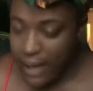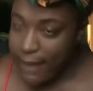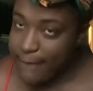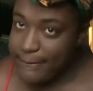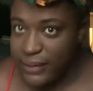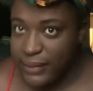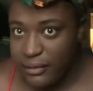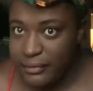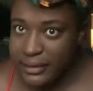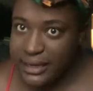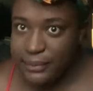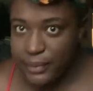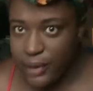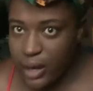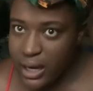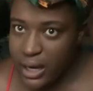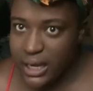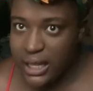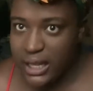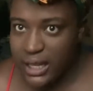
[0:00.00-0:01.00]
beauty
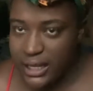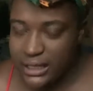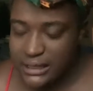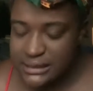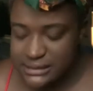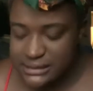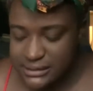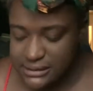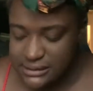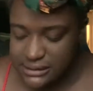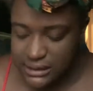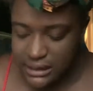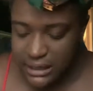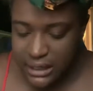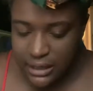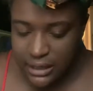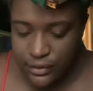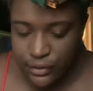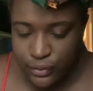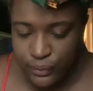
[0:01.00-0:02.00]
products, you
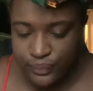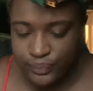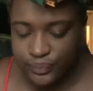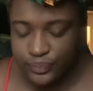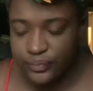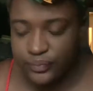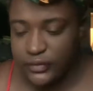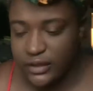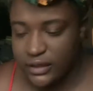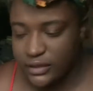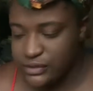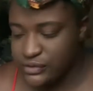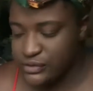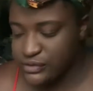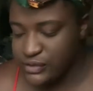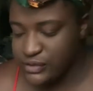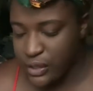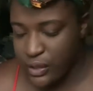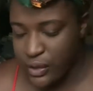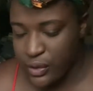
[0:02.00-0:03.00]
know.
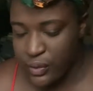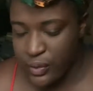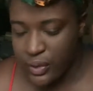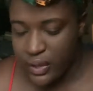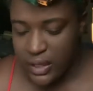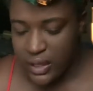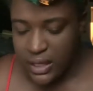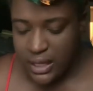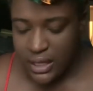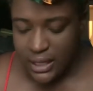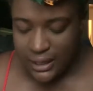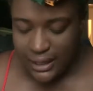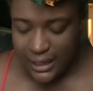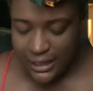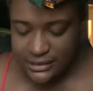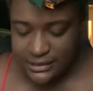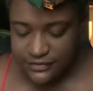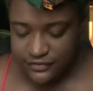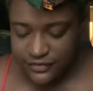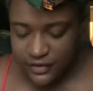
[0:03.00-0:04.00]
So
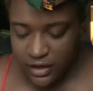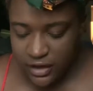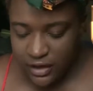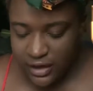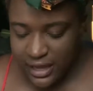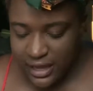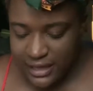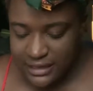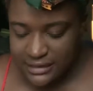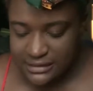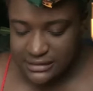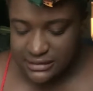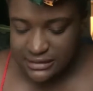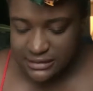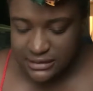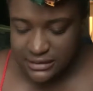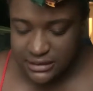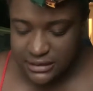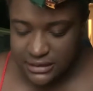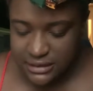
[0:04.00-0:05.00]
as far as
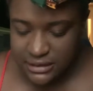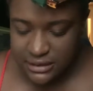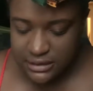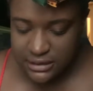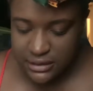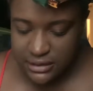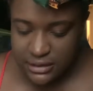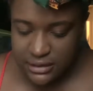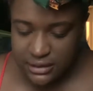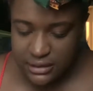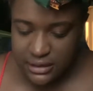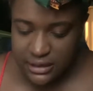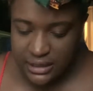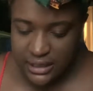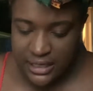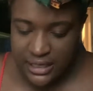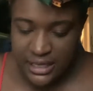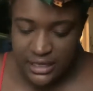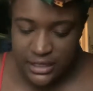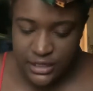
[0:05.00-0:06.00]

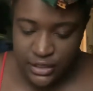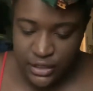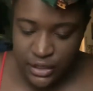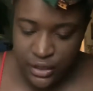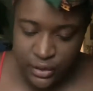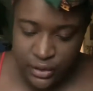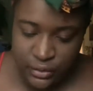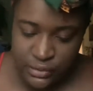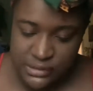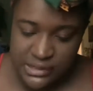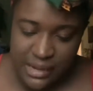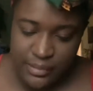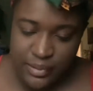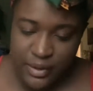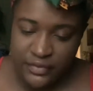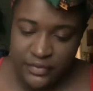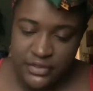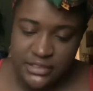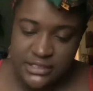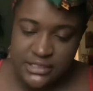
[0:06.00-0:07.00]
it goes, I
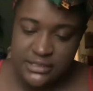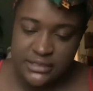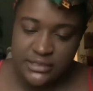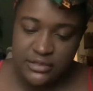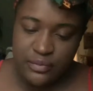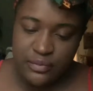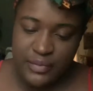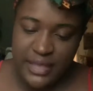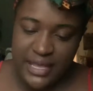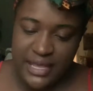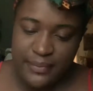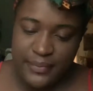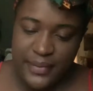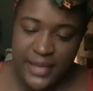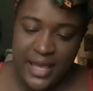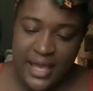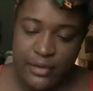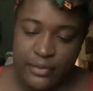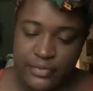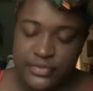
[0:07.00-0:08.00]
brought this little makeup
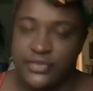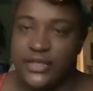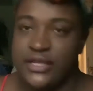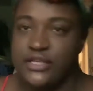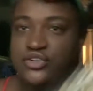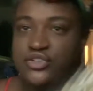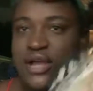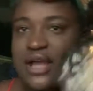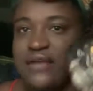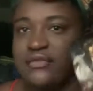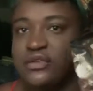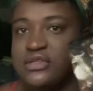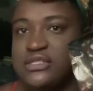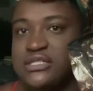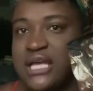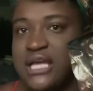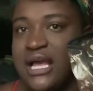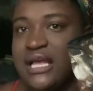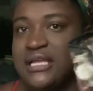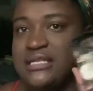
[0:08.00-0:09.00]
bag with like travel
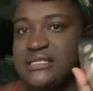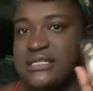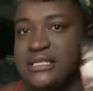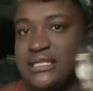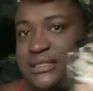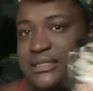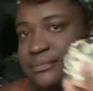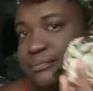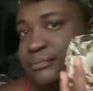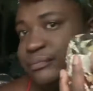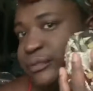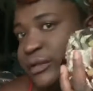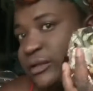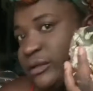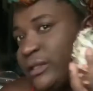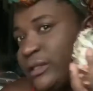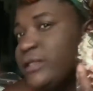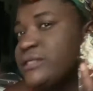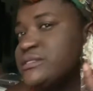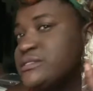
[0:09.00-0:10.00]
size
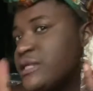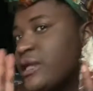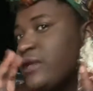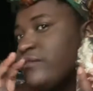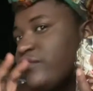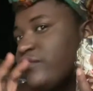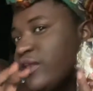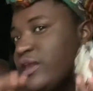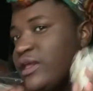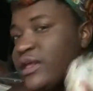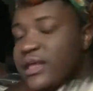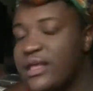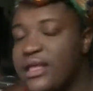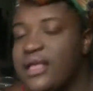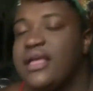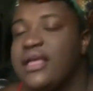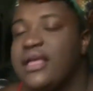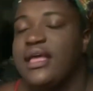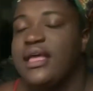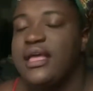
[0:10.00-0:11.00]
beauty stuff in it.
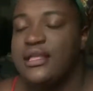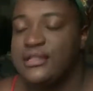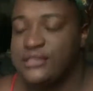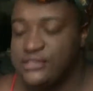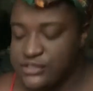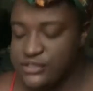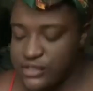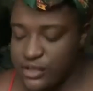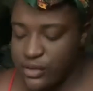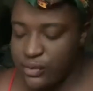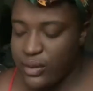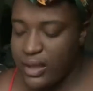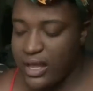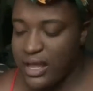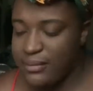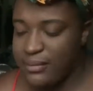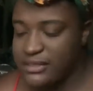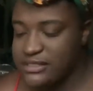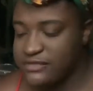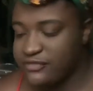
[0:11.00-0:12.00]
So
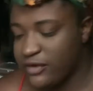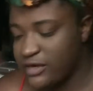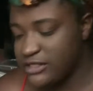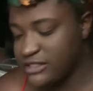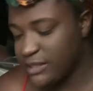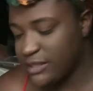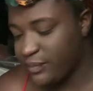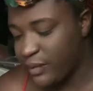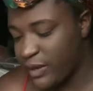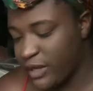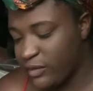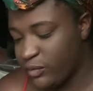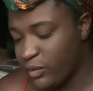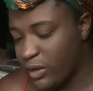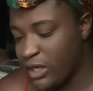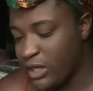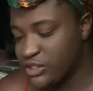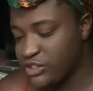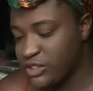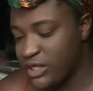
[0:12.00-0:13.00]
as far as like body
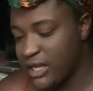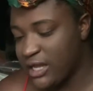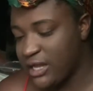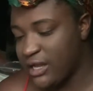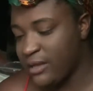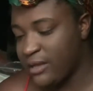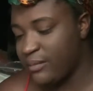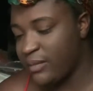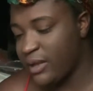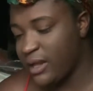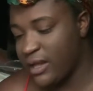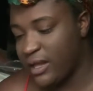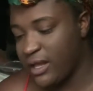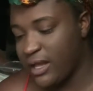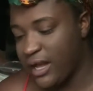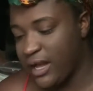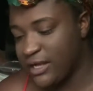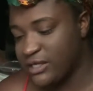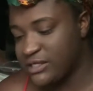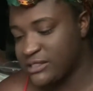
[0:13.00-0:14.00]
wash,
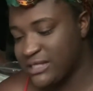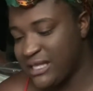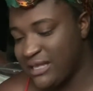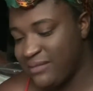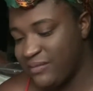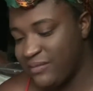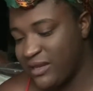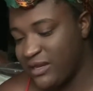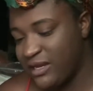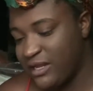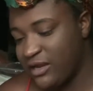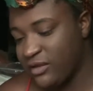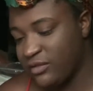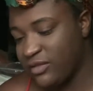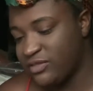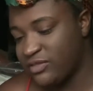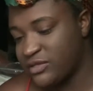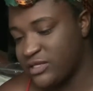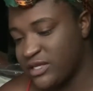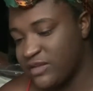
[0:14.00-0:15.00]
I just keep in here
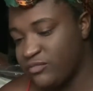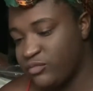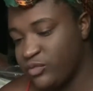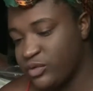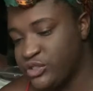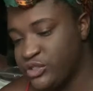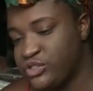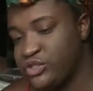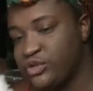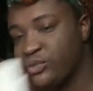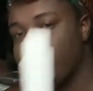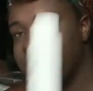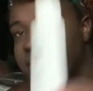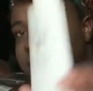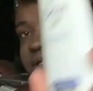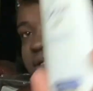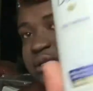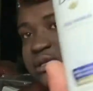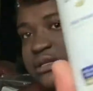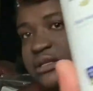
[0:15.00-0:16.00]
like the Dove Moisture
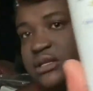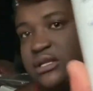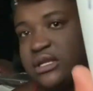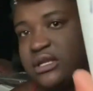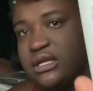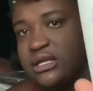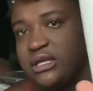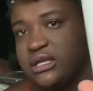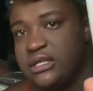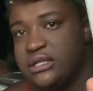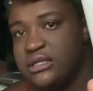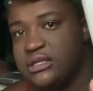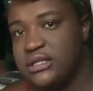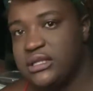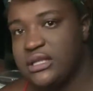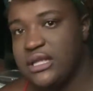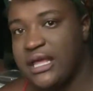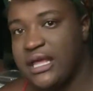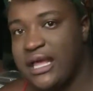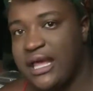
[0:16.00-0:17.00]
one.
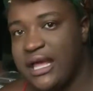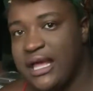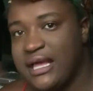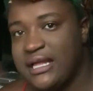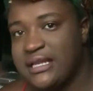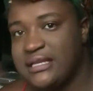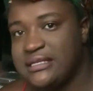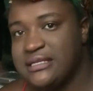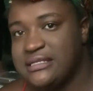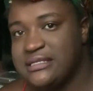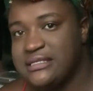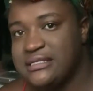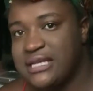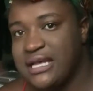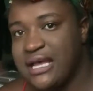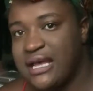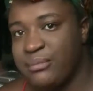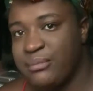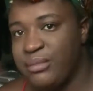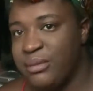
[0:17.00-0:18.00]
And
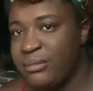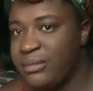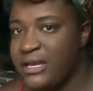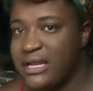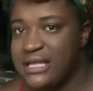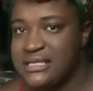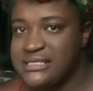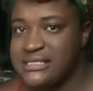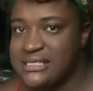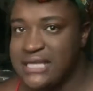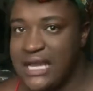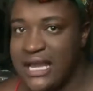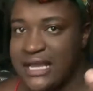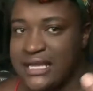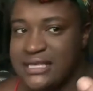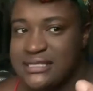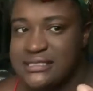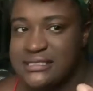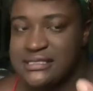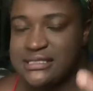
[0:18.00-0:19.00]
I mean, it's
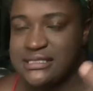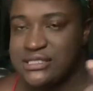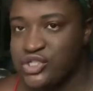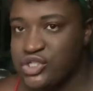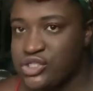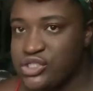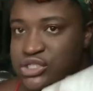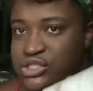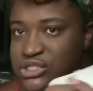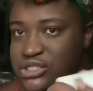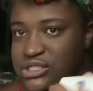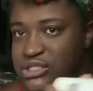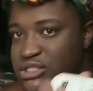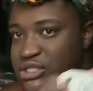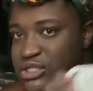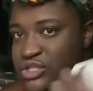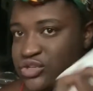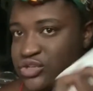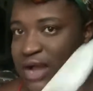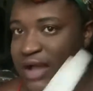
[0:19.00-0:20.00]
nice just to
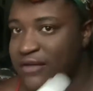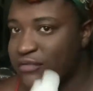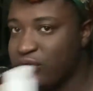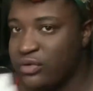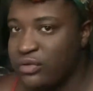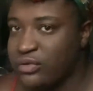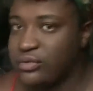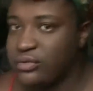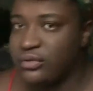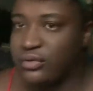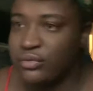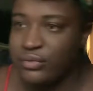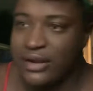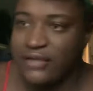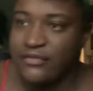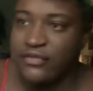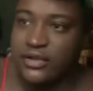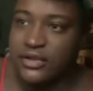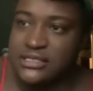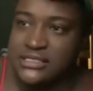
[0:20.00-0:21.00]
travel or
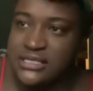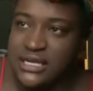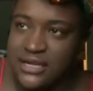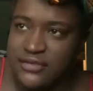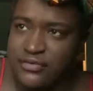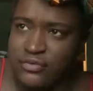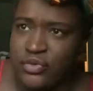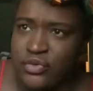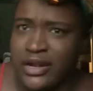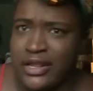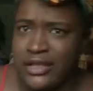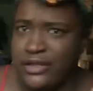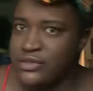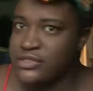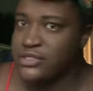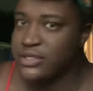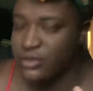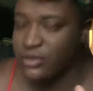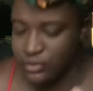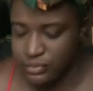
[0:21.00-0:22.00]
whatever. It's not even what I use
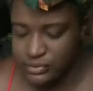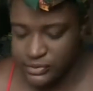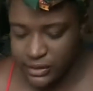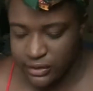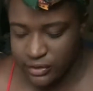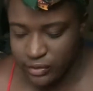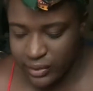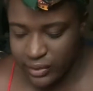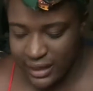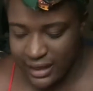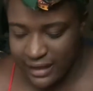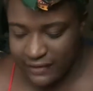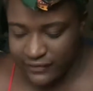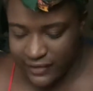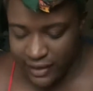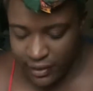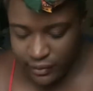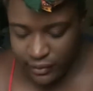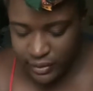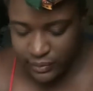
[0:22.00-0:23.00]
at home, so I don't know why I have
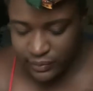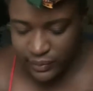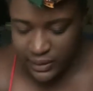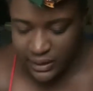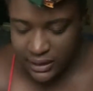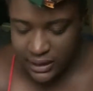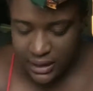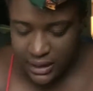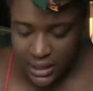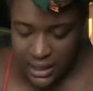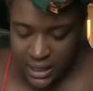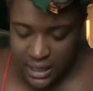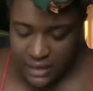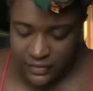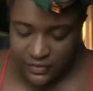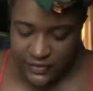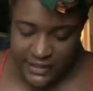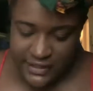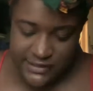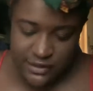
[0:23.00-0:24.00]
that one, but
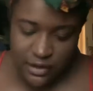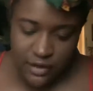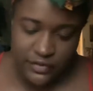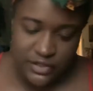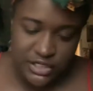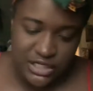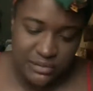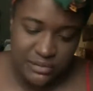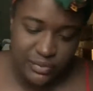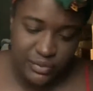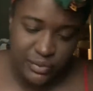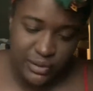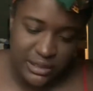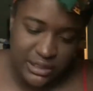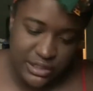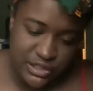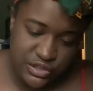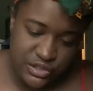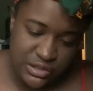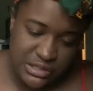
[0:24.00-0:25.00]
these are the shampoo and
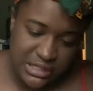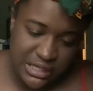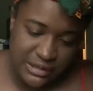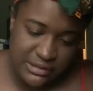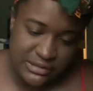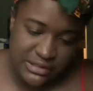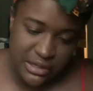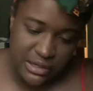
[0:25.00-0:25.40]
conditioners I use at